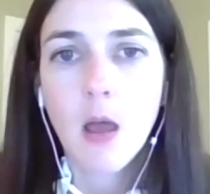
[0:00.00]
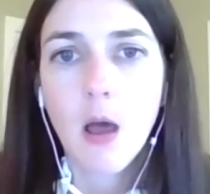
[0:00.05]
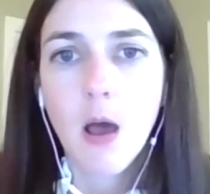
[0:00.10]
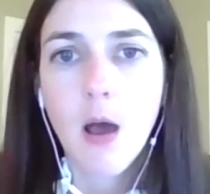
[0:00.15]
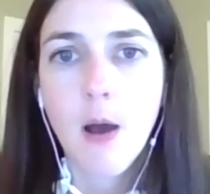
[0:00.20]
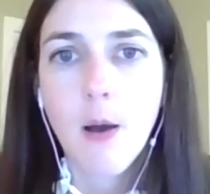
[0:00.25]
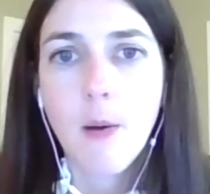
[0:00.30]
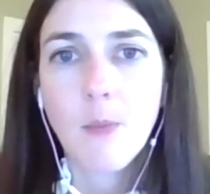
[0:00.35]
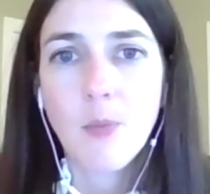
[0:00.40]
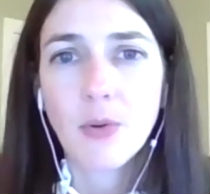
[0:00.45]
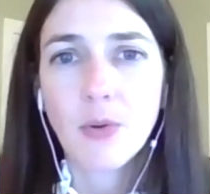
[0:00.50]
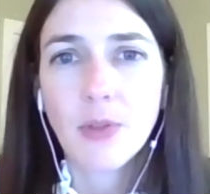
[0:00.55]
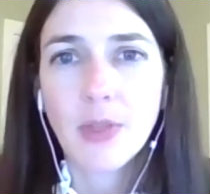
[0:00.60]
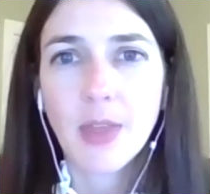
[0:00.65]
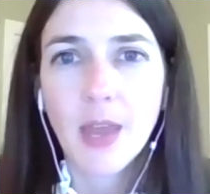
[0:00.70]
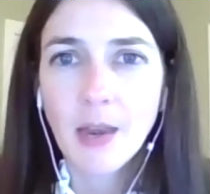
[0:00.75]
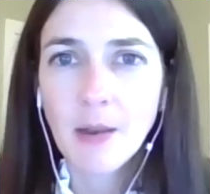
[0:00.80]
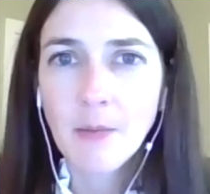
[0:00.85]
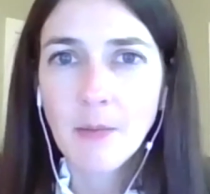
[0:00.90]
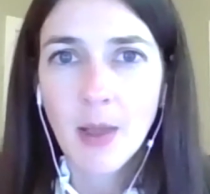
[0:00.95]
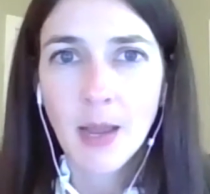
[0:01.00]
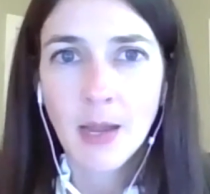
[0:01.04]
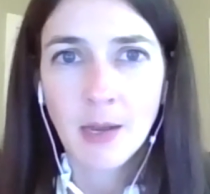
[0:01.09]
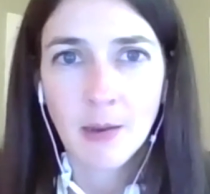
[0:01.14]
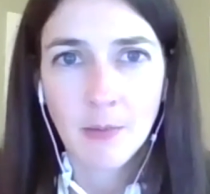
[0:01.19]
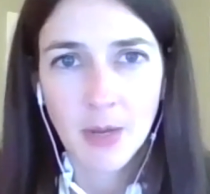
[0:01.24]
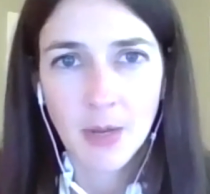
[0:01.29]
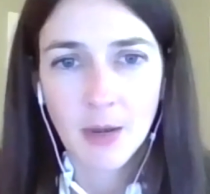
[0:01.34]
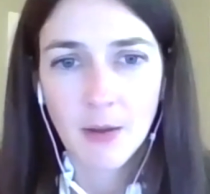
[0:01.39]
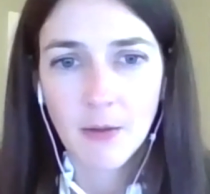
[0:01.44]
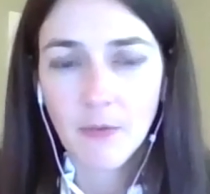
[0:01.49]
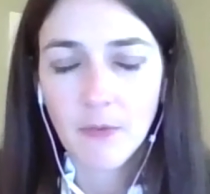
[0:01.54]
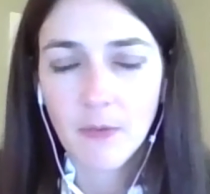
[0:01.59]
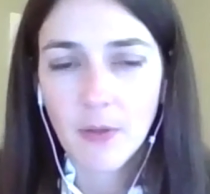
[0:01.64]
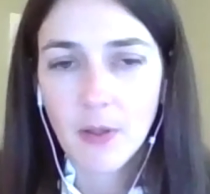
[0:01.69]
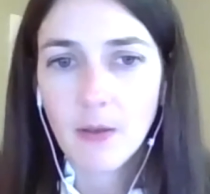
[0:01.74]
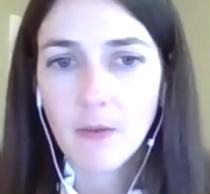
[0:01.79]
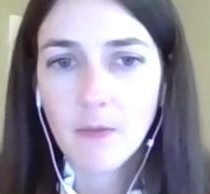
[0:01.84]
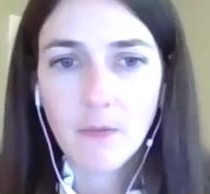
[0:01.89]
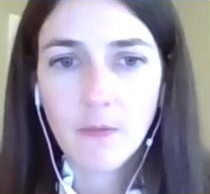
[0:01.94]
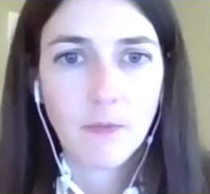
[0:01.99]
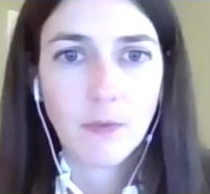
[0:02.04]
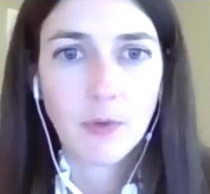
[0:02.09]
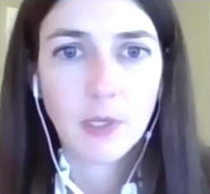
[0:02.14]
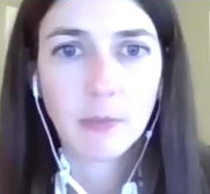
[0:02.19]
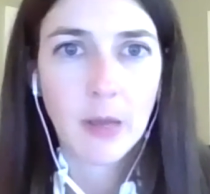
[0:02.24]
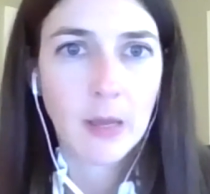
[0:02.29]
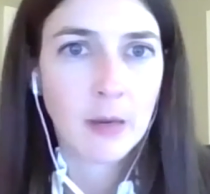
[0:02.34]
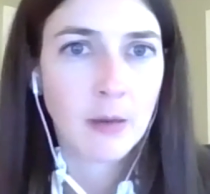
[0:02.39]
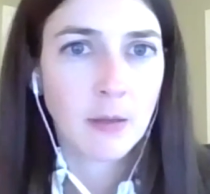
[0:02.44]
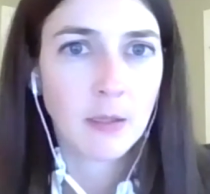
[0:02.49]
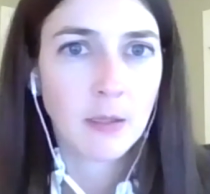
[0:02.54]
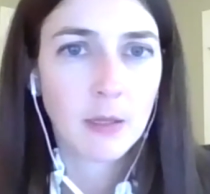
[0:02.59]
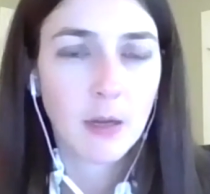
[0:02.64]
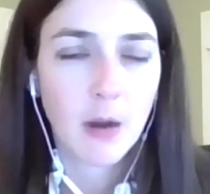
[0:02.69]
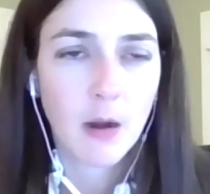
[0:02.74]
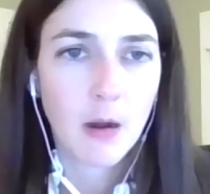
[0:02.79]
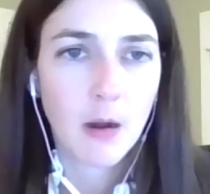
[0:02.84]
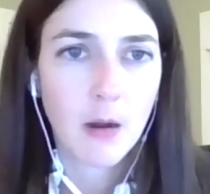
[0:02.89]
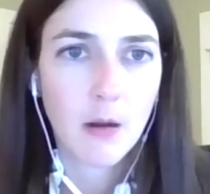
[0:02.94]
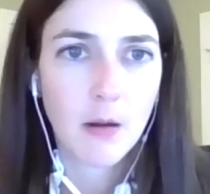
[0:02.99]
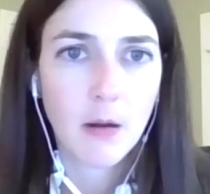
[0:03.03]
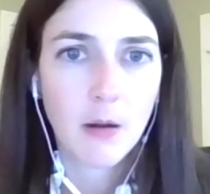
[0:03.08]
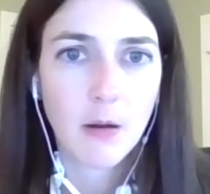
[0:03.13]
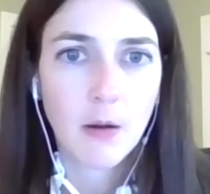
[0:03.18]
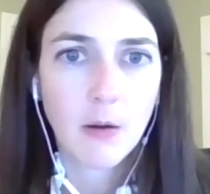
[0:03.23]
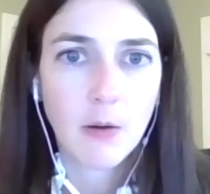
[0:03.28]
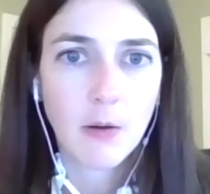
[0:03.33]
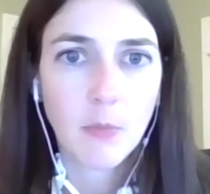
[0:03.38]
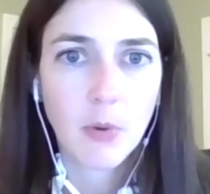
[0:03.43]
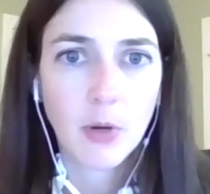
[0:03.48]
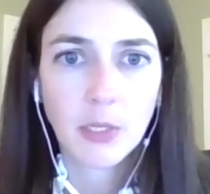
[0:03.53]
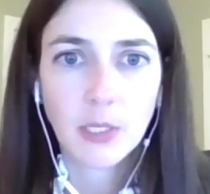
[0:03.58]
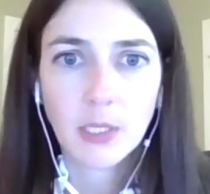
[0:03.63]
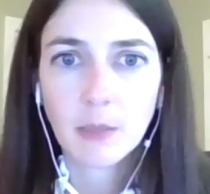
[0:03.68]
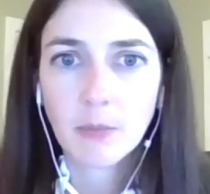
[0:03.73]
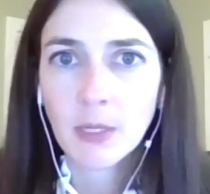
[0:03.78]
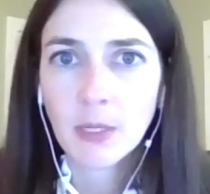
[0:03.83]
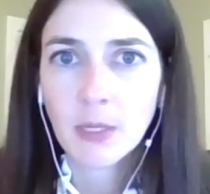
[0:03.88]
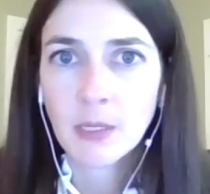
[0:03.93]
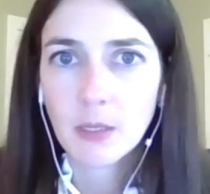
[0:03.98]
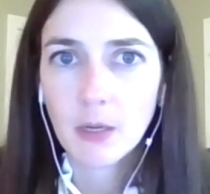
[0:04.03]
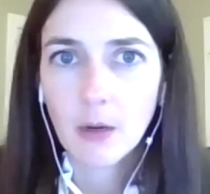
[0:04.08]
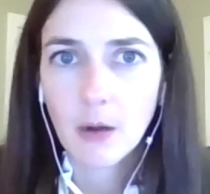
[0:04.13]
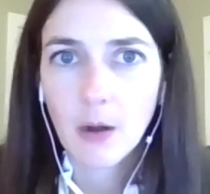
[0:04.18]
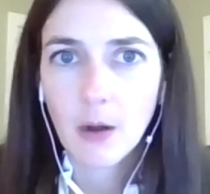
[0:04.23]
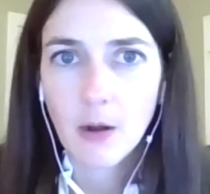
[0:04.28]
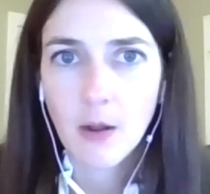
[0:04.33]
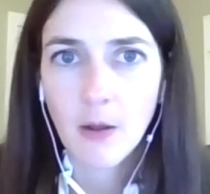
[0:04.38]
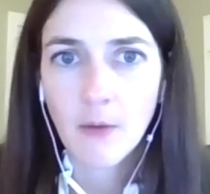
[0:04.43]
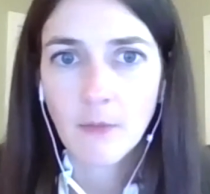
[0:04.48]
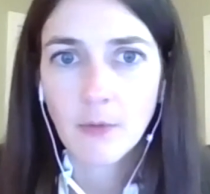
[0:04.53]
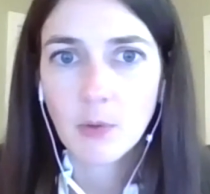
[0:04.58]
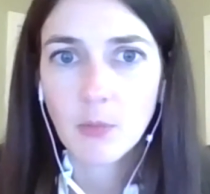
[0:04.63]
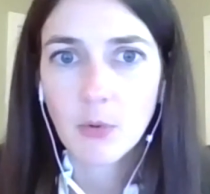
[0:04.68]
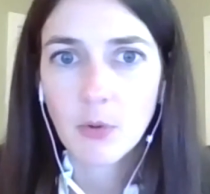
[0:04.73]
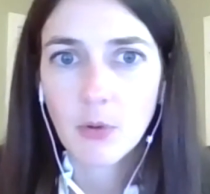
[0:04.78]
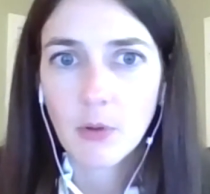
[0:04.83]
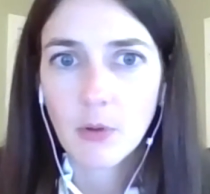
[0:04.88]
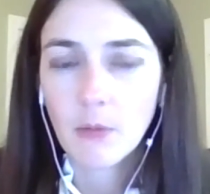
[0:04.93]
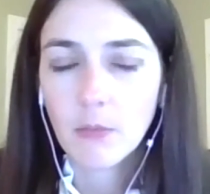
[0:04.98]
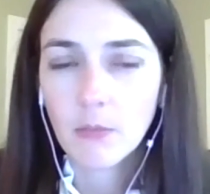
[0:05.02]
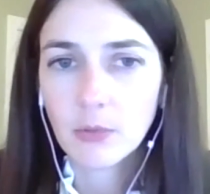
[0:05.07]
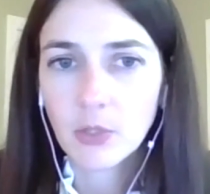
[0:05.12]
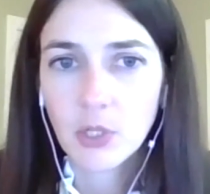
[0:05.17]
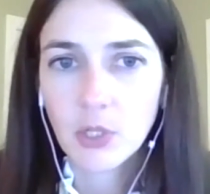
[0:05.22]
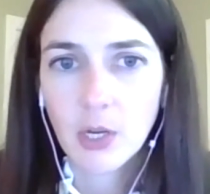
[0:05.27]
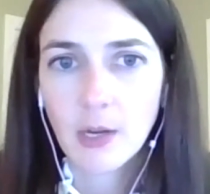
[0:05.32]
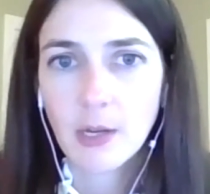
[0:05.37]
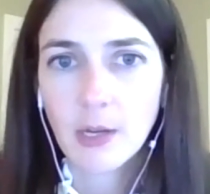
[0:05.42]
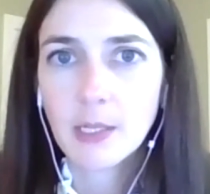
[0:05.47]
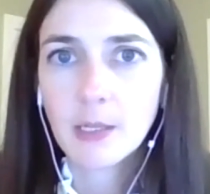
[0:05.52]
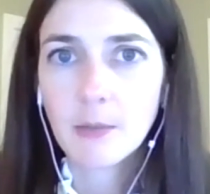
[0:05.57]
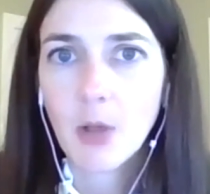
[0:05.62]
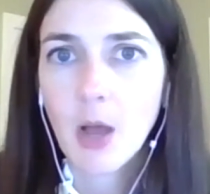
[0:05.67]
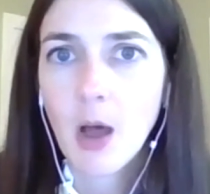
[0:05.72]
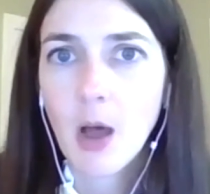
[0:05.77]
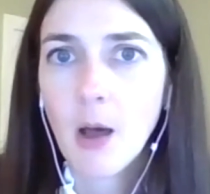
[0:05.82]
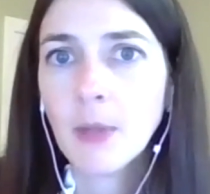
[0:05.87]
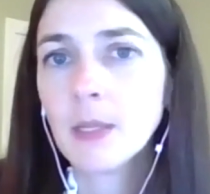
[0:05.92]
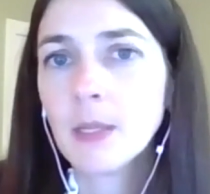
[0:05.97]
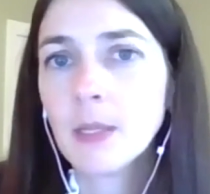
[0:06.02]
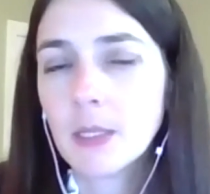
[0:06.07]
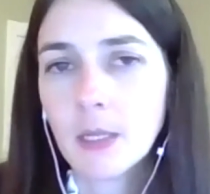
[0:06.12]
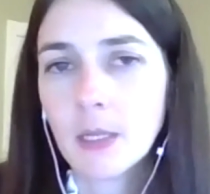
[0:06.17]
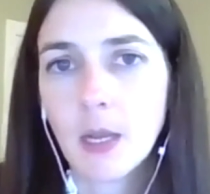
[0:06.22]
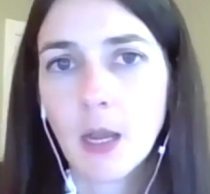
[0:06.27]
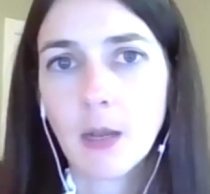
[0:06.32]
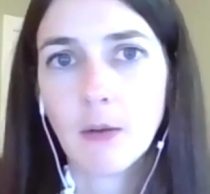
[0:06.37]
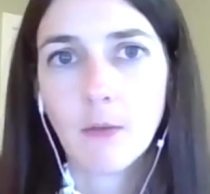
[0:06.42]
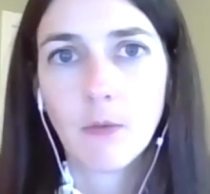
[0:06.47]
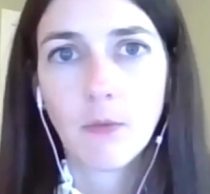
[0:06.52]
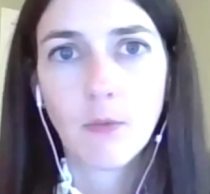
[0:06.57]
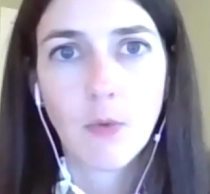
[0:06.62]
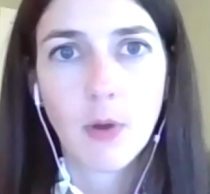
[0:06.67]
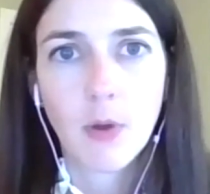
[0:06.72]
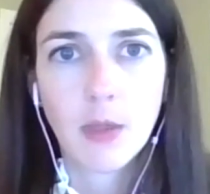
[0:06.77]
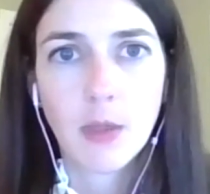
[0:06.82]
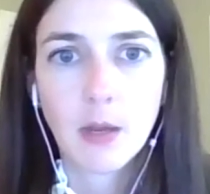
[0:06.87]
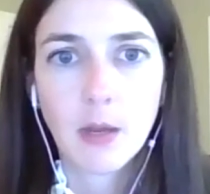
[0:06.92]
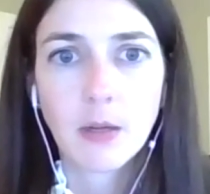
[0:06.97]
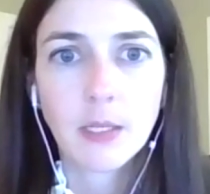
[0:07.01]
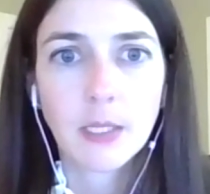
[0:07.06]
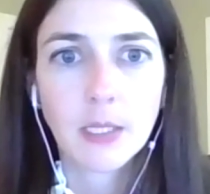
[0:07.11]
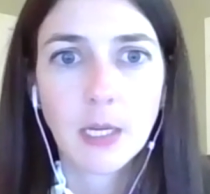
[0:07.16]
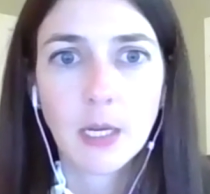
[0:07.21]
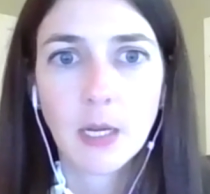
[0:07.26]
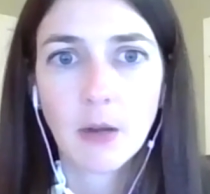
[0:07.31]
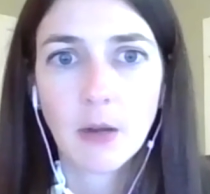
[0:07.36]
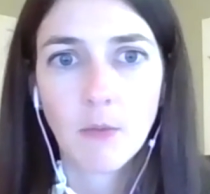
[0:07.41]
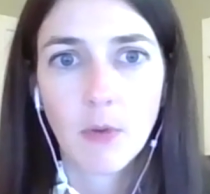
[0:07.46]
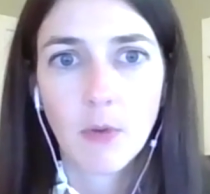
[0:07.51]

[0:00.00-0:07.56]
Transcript: But with that in mind, I mean, if respondents or participants are comfortable sharing some comments and kind of what they're seeing,